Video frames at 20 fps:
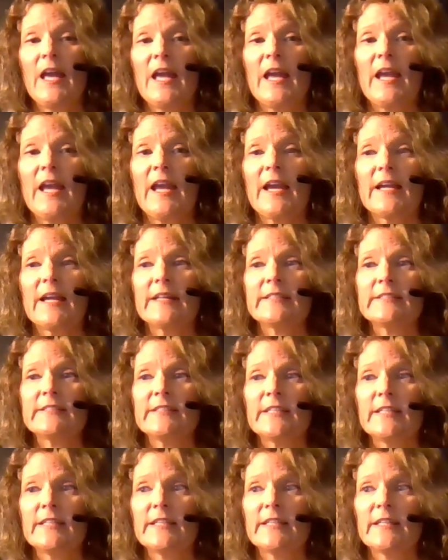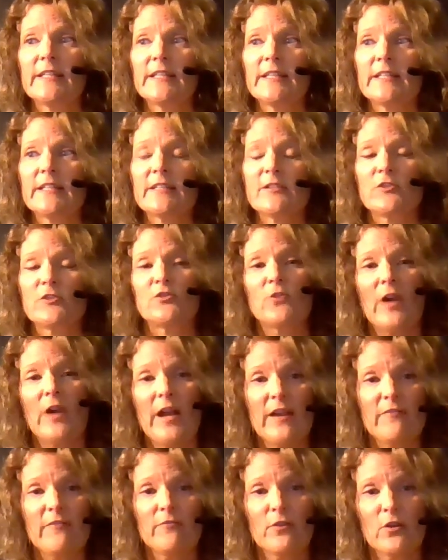And the
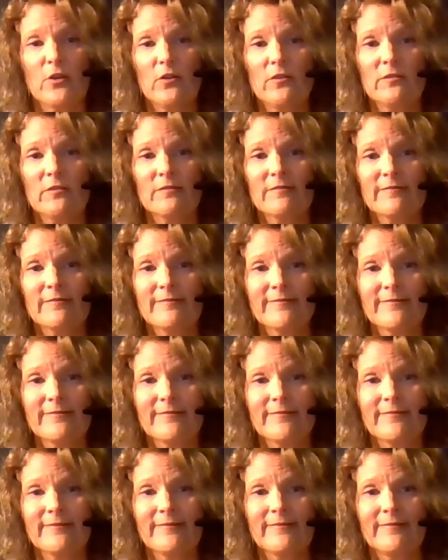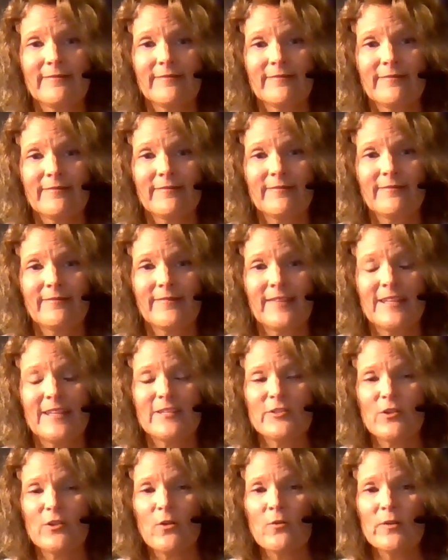driver
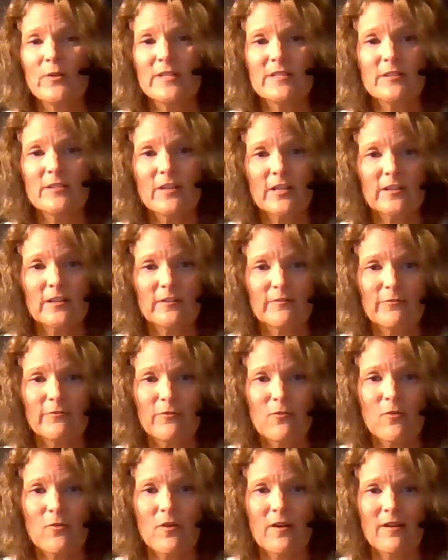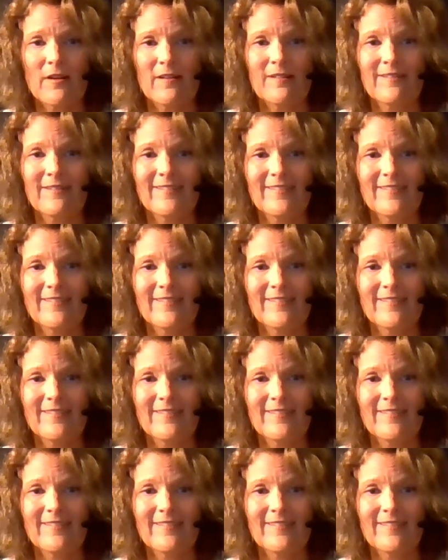is always looking for